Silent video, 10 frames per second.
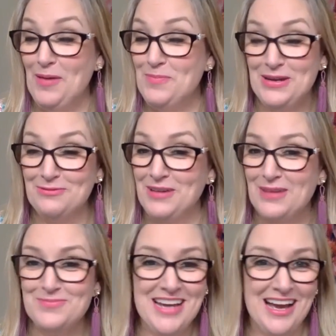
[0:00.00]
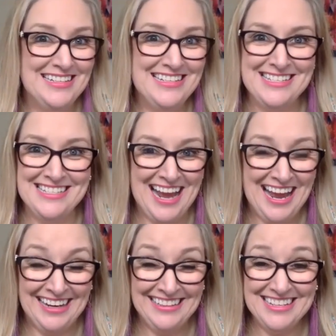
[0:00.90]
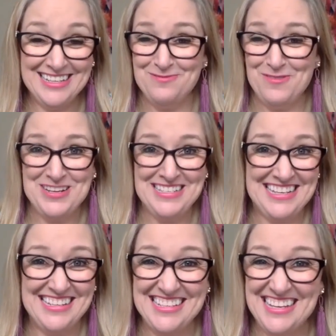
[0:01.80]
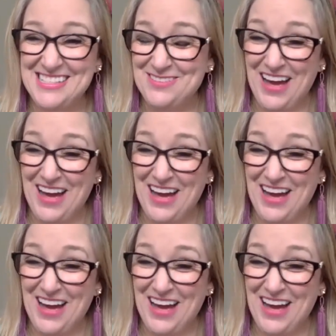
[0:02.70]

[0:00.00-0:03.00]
but have come to understand at 46 years of